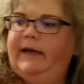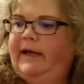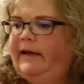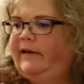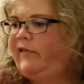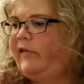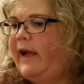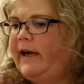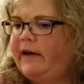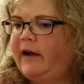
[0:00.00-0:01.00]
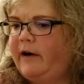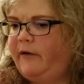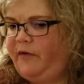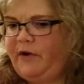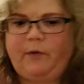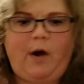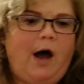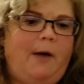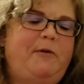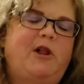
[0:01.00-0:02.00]
I decided on a
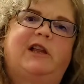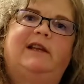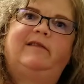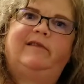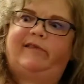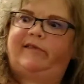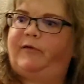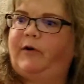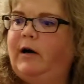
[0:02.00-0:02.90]
few options